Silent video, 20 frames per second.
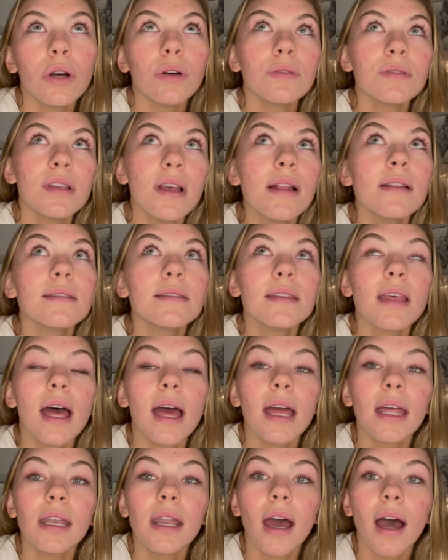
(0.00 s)
since
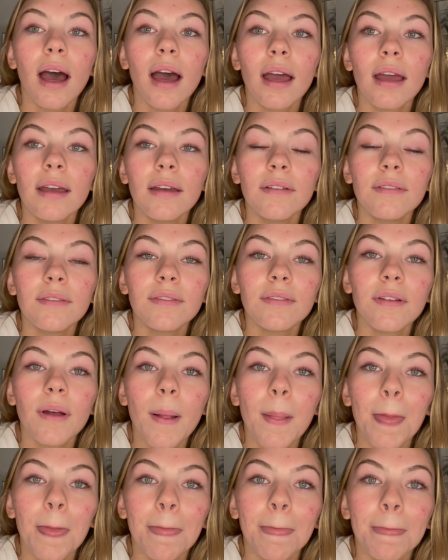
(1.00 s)
then I've
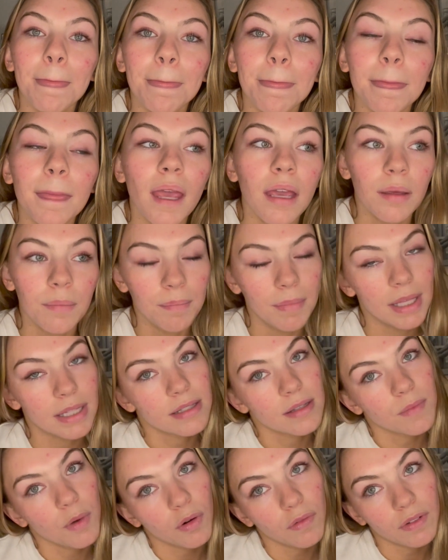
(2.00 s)
made
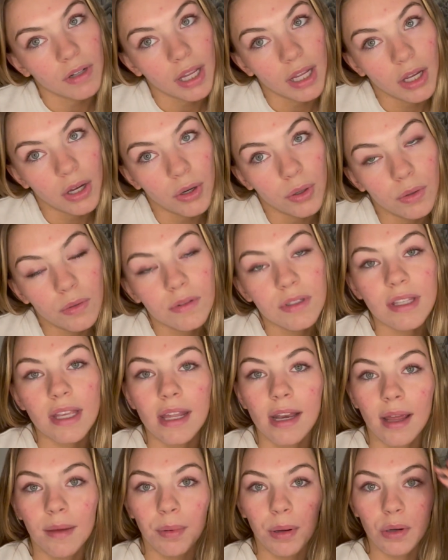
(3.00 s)
some overnight oats and
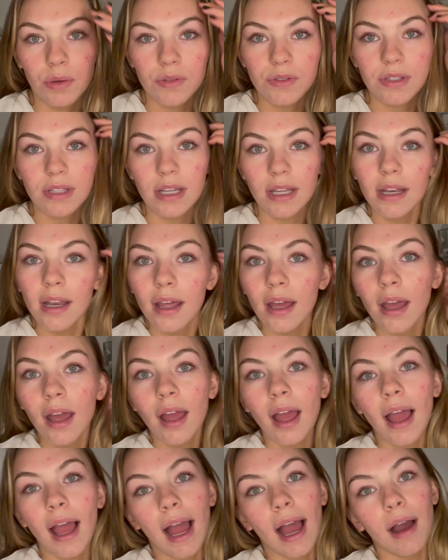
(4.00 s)
I posted
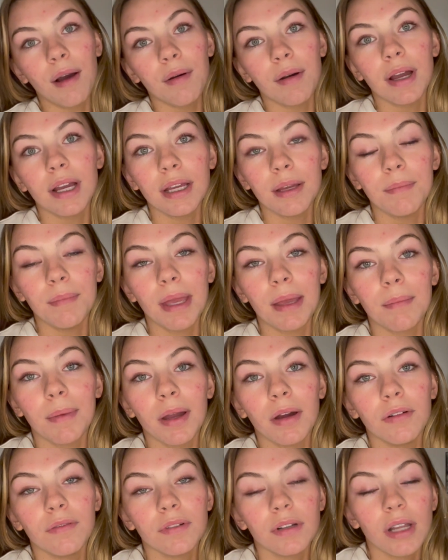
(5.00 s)
how I make my
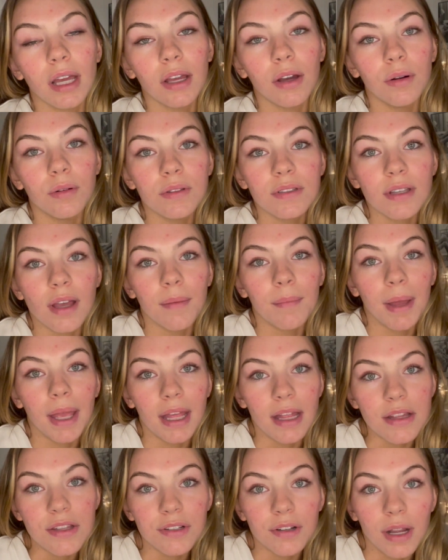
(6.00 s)
overnight oats on my
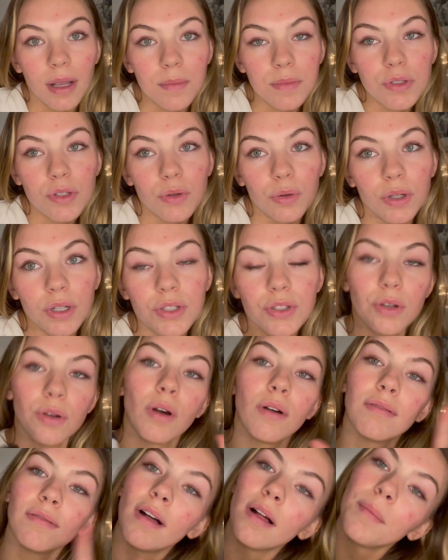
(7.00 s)
Instagram story. So go
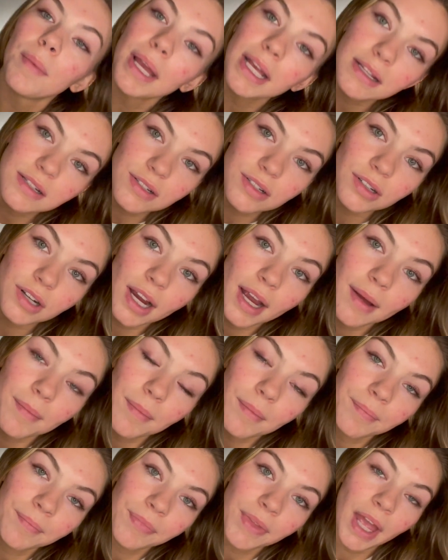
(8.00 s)
follow my Instagram.
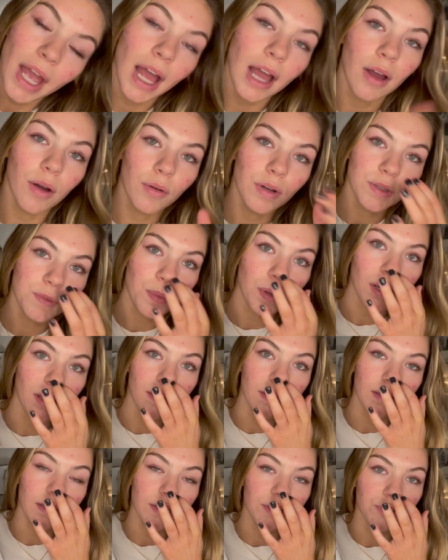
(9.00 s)
I always put in
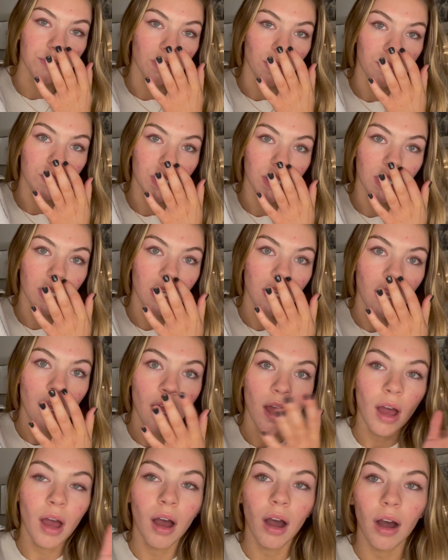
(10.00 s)
the description
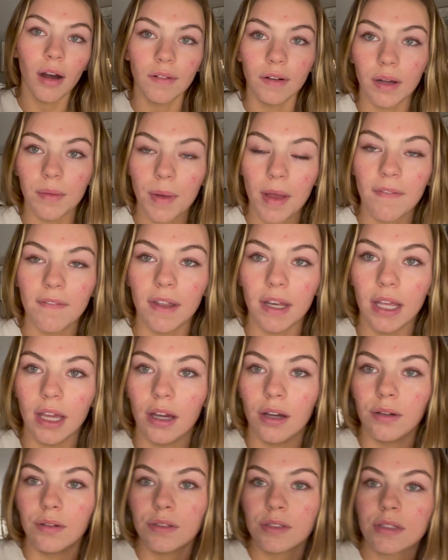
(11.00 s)
of all my
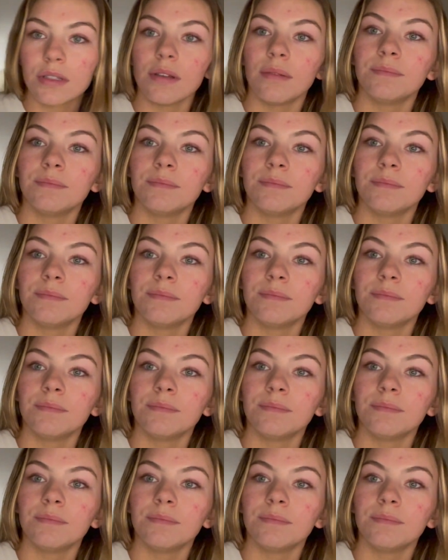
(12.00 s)
videos.